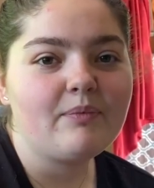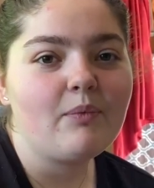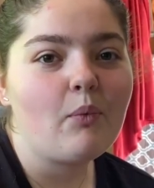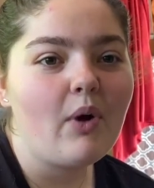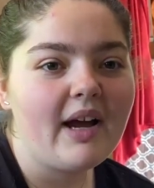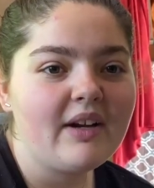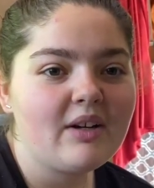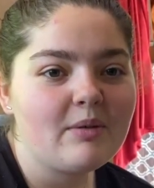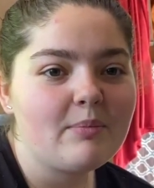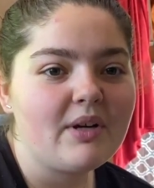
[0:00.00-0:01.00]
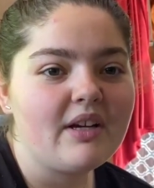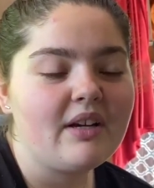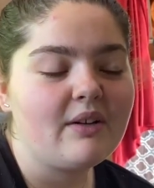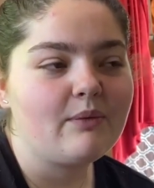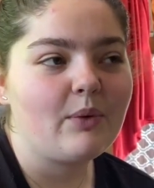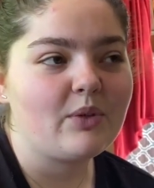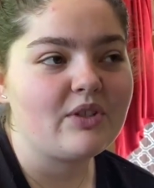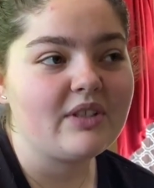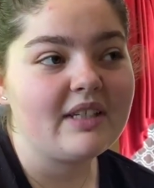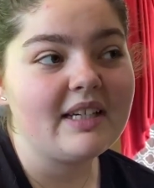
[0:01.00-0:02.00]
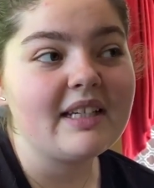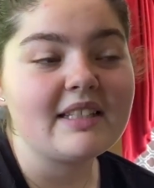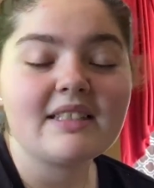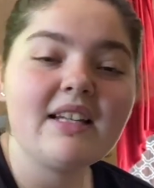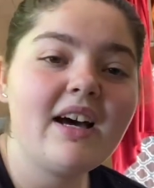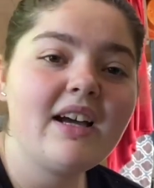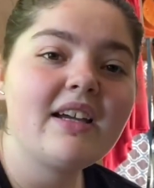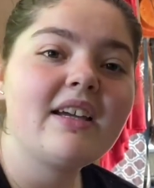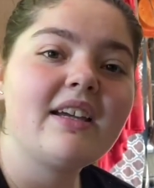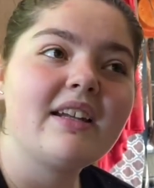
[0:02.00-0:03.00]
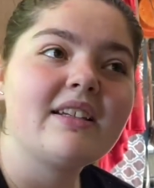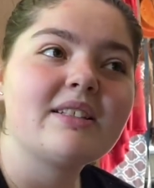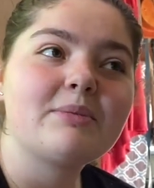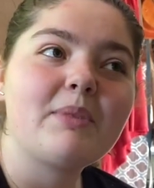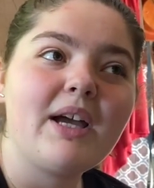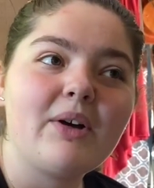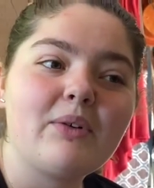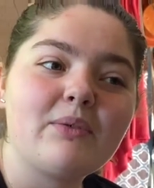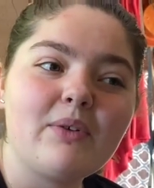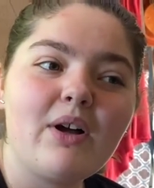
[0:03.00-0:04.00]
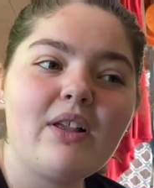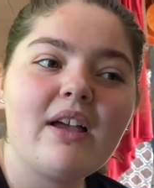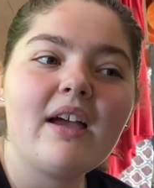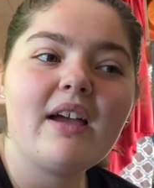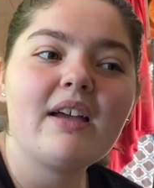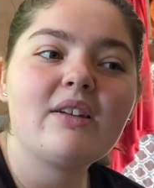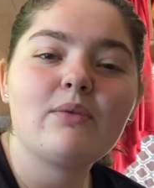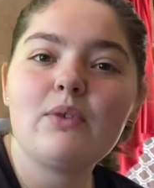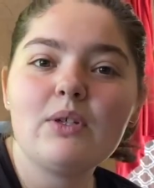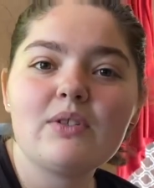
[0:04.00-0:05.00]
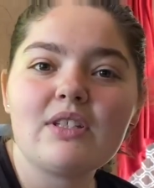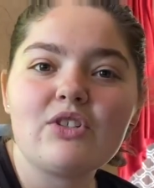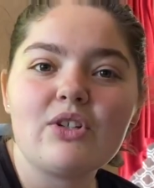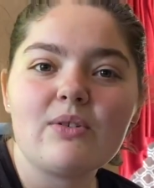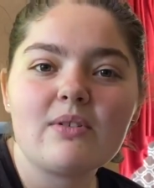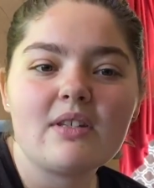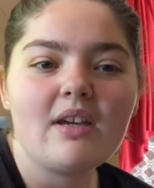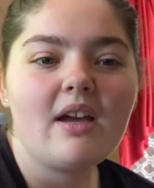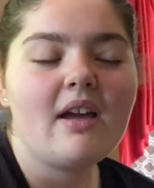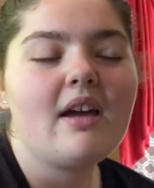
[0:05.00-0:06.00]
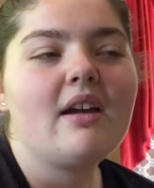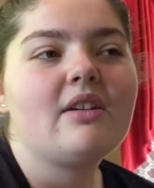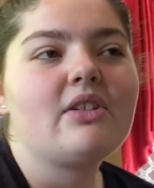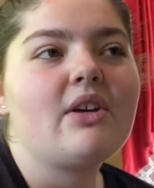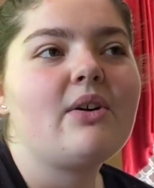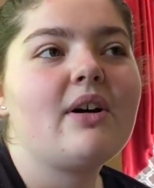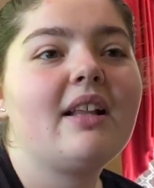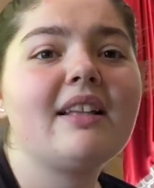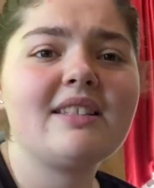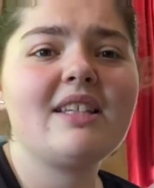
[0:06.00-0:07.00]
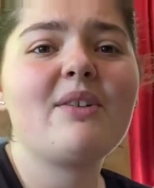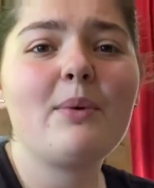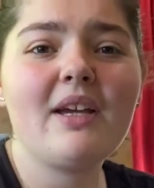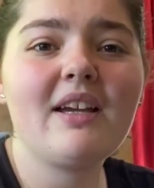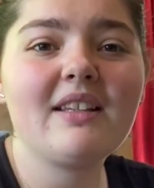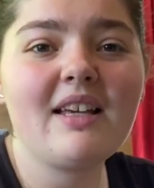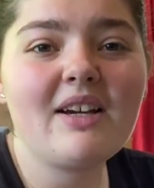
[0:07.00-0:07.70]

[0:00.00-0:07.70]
wire, but unfortunately it's not. It is my own fault and fuse issues. So let's see if we can get that